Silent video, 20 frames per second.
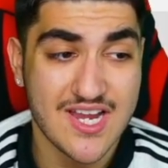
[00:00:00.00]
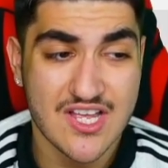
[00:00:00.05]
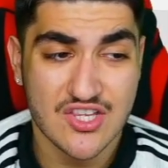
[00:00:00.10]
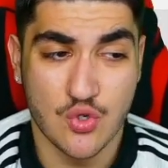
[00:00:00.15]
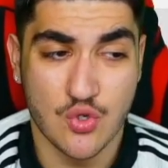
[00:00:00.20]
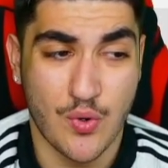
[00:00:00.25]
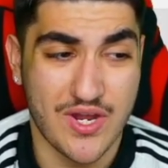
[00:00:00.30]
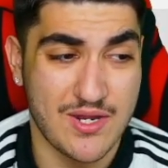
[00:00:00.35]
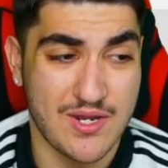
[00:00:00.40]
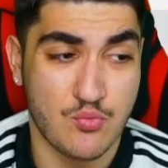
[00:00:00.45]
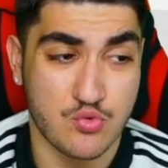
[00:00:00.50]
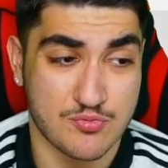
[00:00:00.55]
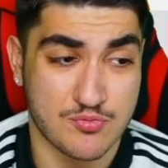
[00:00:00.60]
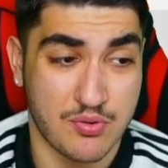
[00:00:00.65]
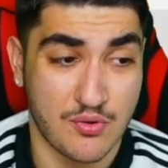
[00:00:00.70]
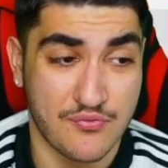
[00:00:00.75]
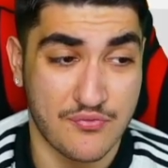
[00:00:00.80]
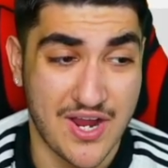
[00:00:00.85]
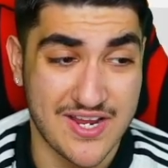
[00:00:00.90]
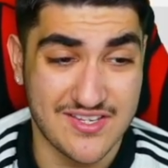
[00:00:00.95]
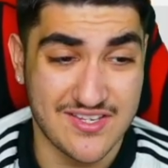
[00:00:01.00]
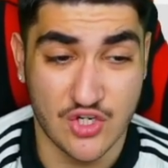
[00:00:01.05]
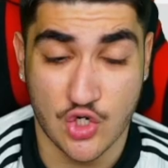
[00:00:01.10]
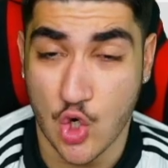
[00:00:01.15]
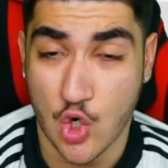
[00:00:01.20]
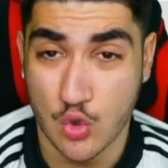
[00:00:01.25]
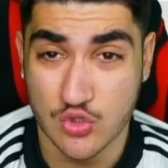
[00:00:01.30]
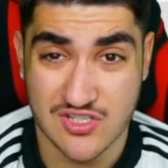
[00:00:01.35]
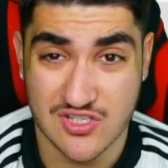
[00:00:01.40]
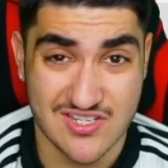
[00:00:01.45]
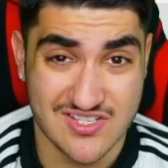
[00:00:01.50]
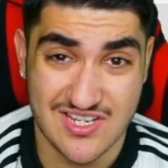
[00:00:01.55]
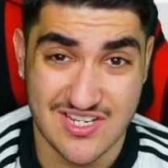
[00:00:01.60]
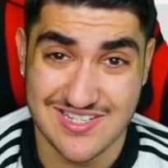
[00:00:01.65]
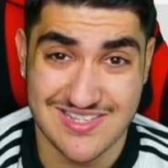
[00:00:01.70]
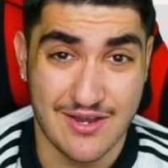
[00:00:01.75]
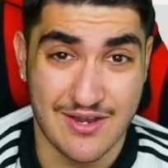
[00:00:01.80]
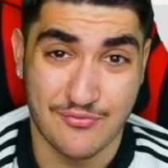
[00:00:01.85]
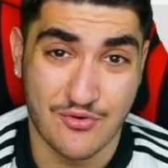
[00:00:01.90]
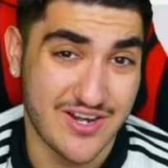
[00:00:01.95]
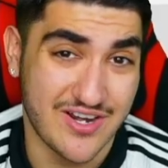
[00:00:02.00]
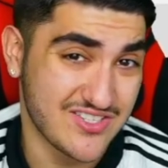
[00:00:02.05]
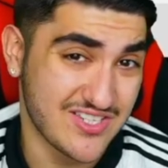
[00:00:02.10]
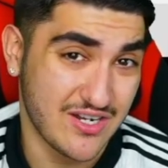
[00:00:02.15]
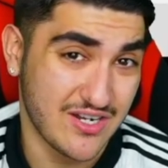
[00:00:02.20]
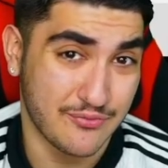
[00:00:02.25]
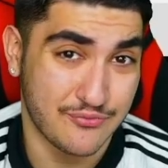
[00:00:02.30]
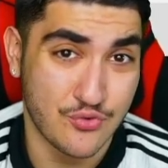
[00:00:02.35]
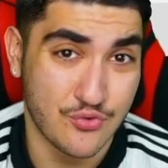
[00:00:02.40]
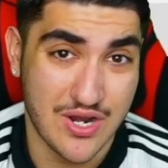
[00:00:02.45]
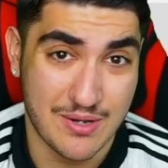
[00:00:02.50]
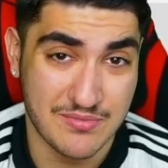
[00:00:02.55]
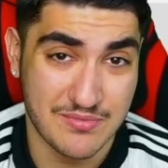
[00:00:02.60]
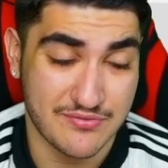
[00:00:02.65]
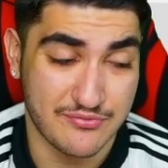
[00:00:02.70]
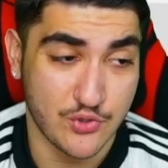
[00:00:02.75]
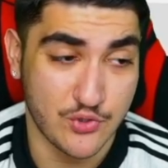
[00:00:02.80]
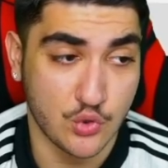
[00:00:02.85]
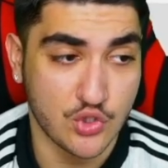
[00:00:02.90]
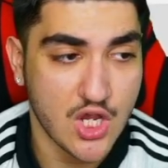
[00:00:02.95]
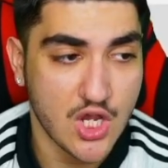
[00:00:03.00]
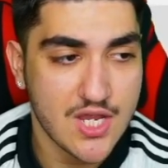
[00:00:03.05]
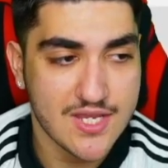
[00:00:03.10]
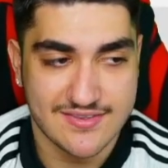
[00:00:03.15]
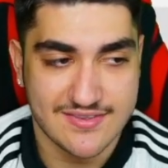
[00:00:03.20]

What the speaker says: The way he was providing goals and assists left, right and centre through that midfield,